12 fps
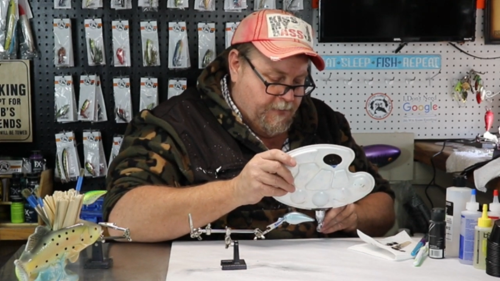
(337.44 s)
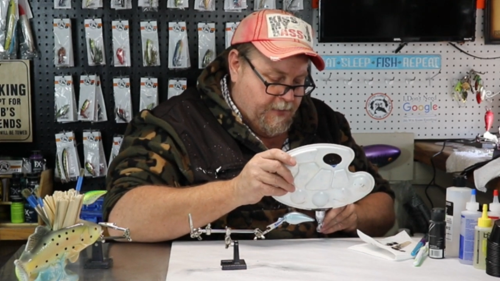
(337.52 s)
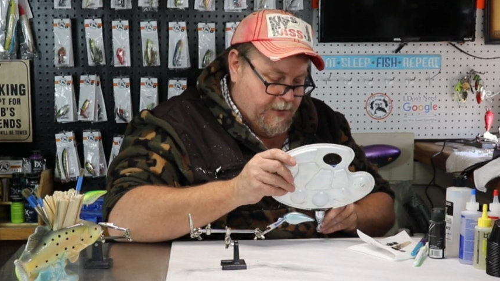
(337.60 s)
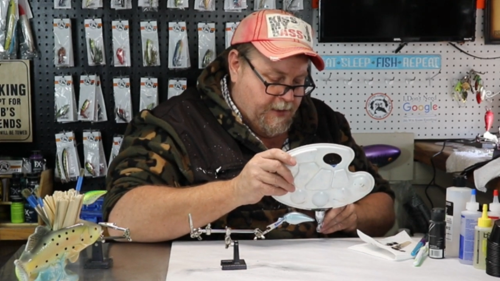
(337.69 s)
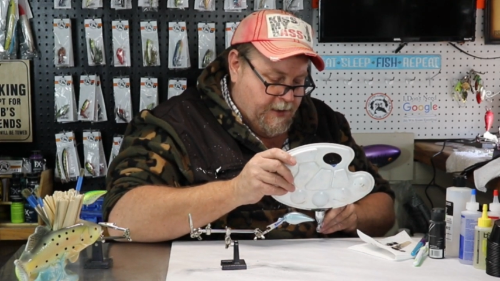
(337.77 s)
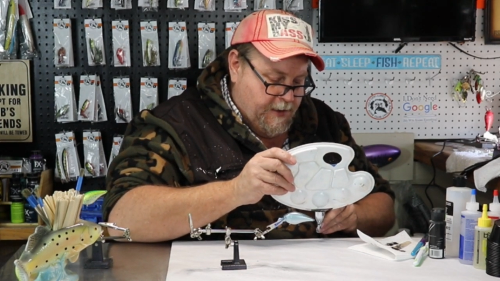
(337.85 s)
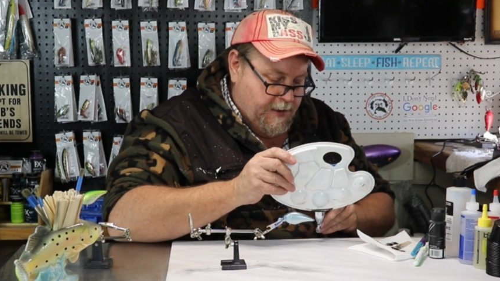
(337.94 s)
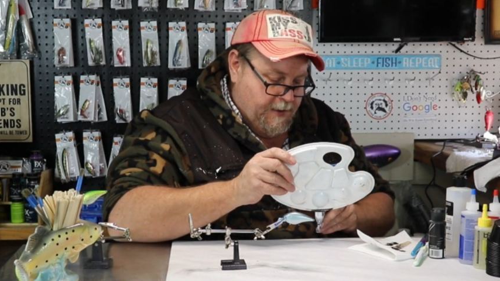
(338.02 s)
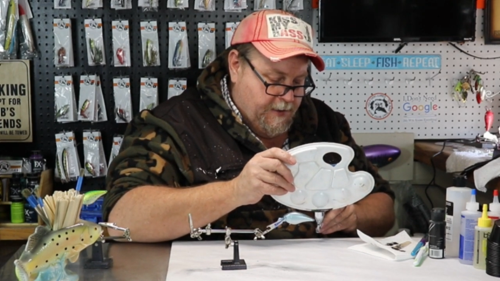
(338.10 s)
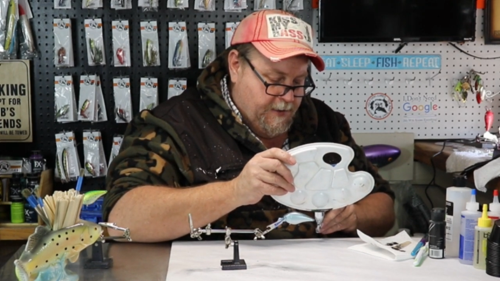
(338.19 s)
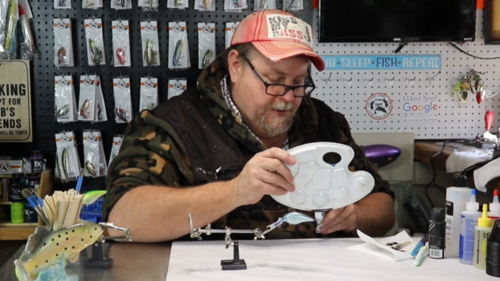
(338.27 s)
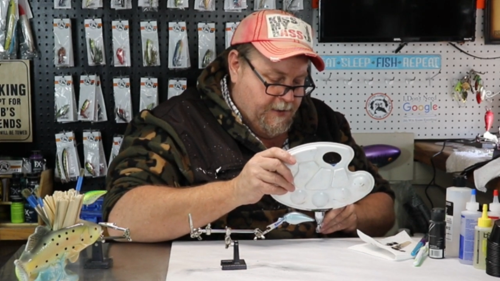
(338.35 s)

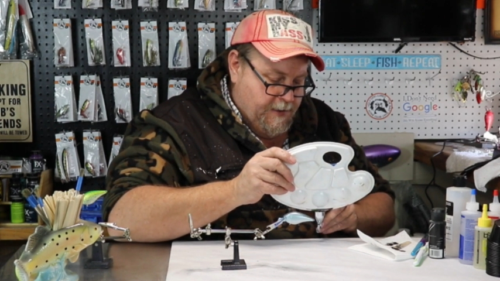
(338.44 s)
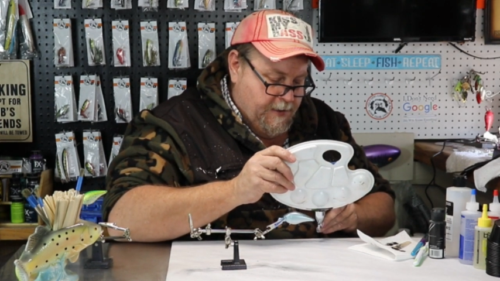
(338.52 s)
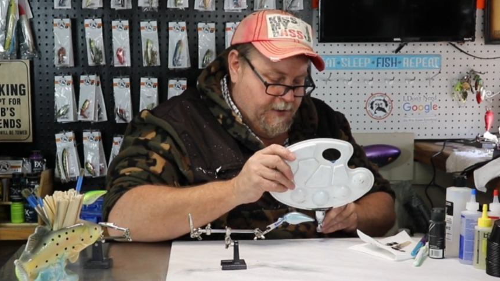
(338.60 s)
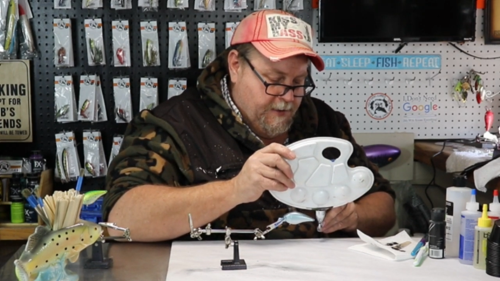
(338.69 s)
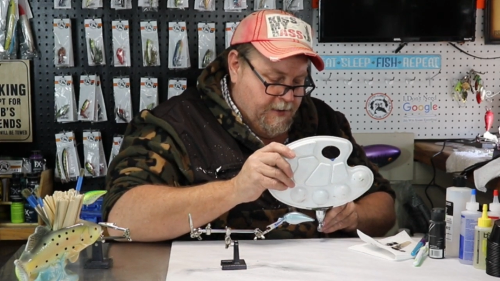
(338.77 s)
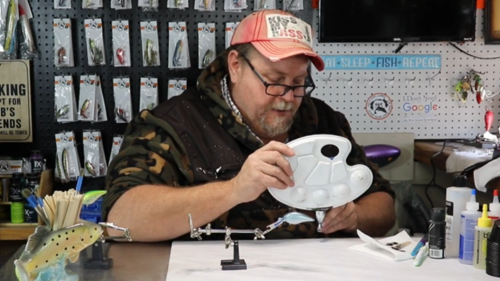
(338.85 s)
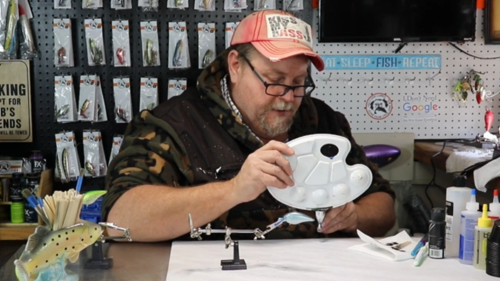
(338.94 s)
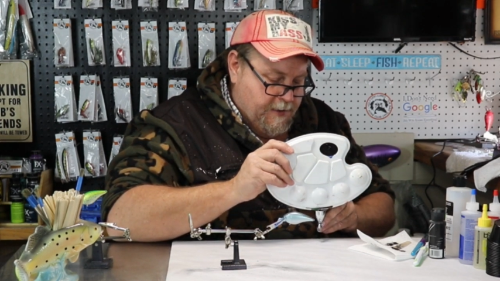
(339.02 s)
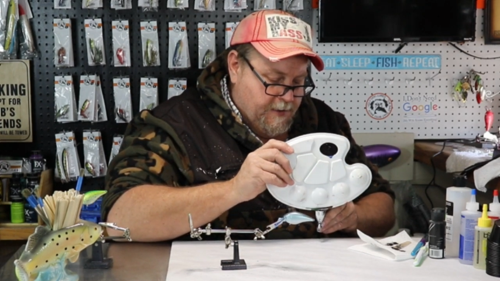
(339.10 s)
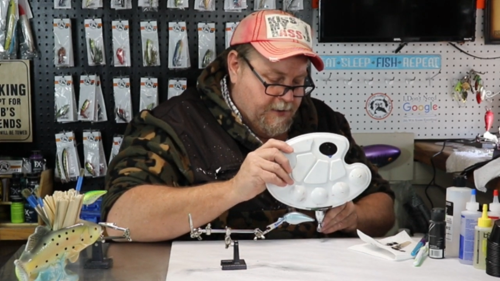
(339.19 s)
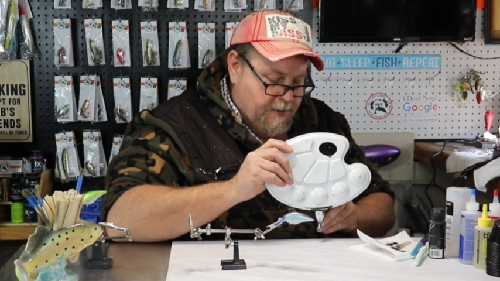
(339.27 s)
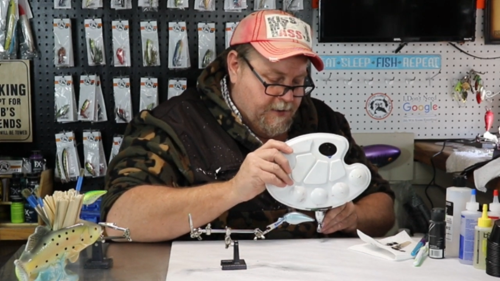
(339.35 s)

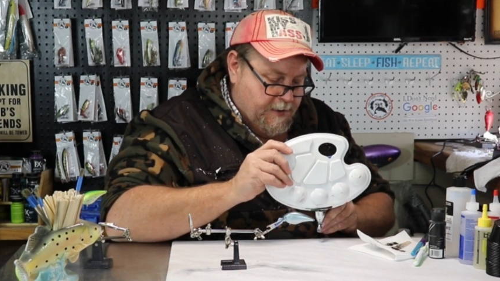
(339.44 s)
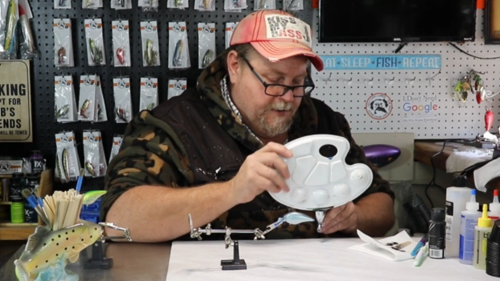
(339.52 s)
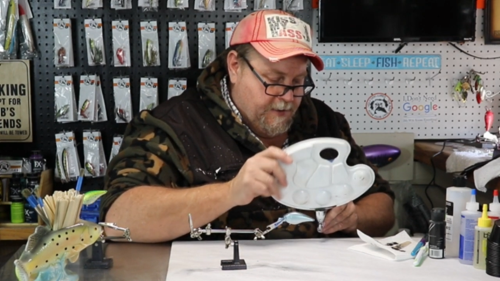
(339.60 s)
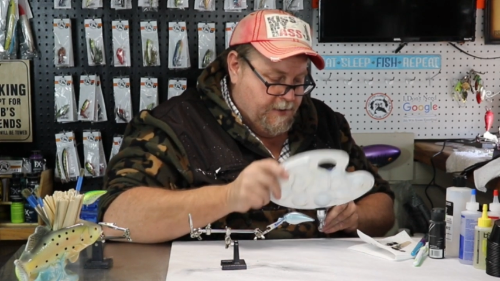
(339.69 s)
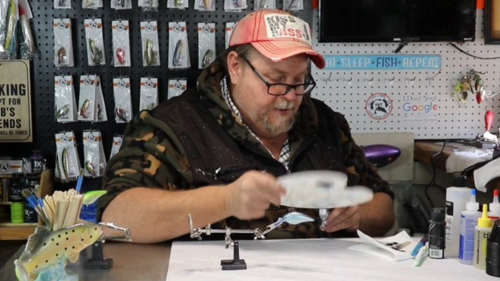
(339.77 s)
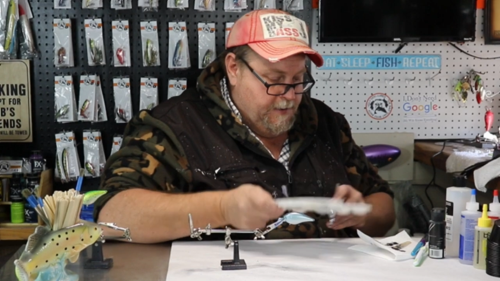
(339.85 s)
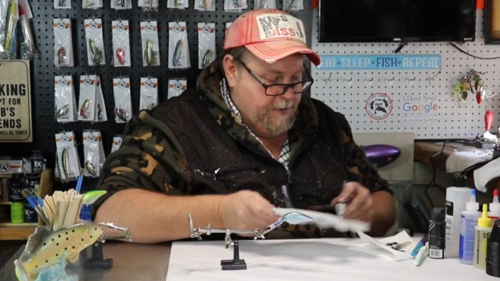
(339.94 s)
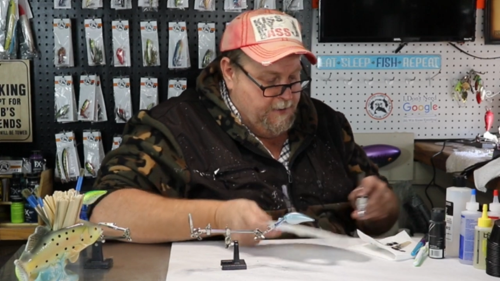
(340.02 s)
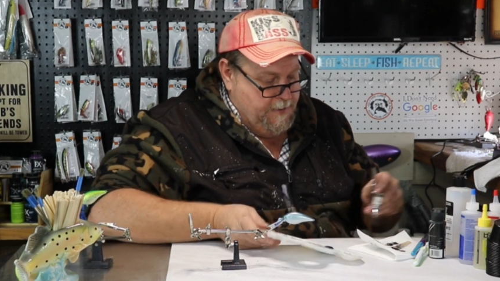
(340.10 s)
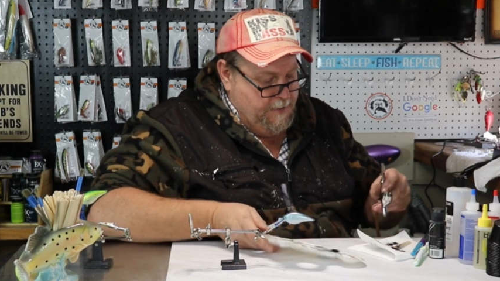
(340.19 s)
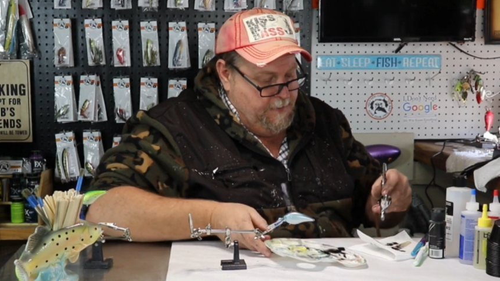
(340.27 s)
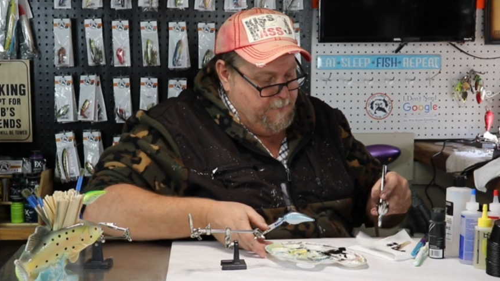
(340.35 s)

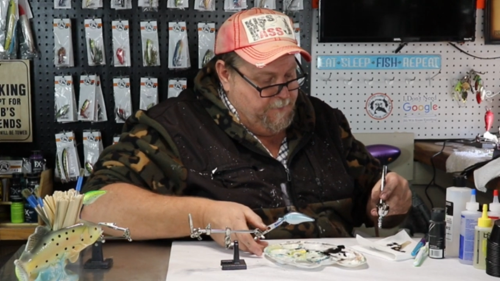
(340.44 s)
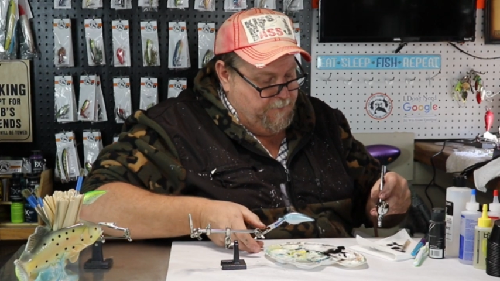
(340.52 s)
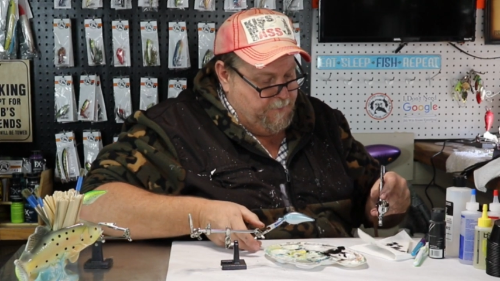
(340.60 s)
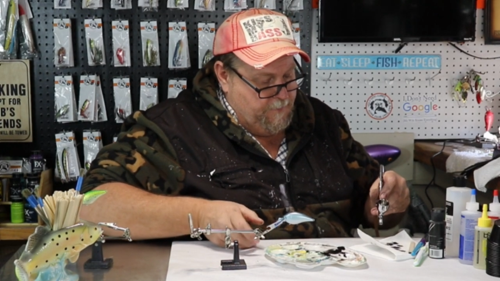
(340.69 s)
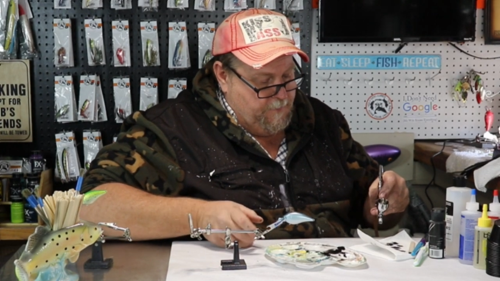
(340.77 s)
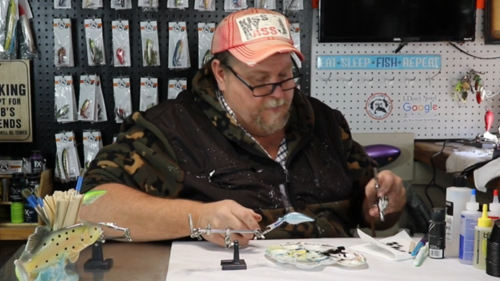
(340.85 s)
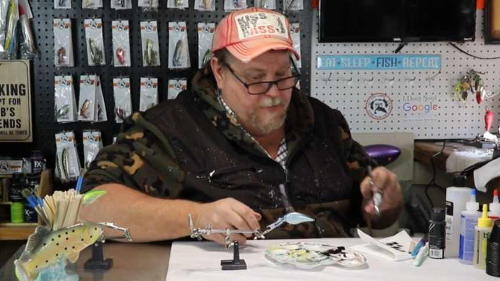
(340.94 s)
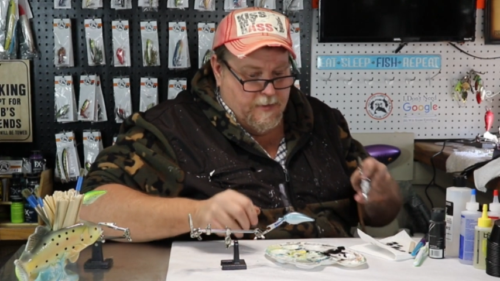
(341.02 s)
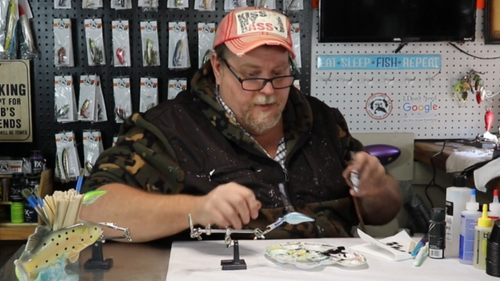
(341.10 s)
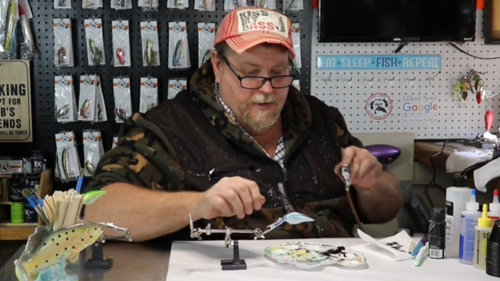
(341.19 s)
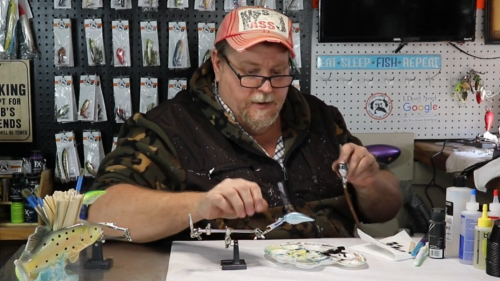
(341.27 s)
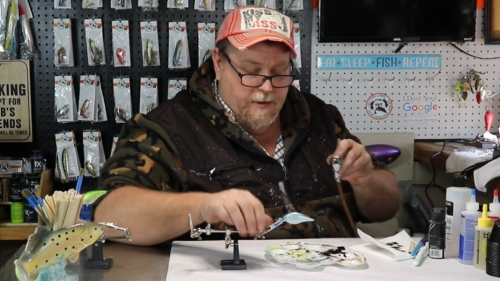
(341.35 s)

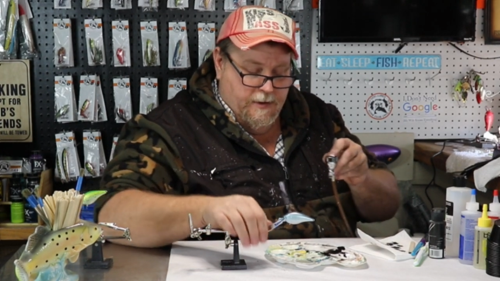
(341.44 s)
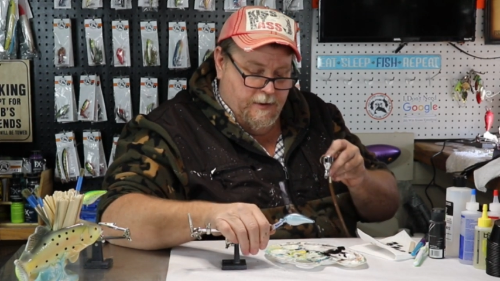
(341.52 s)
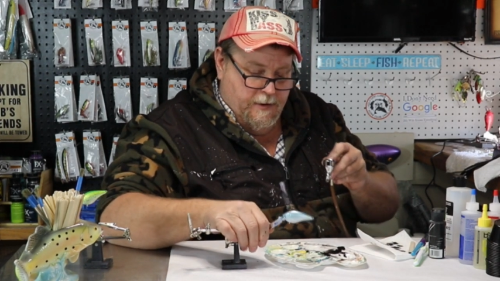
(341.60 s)
No one is speaking in this clip.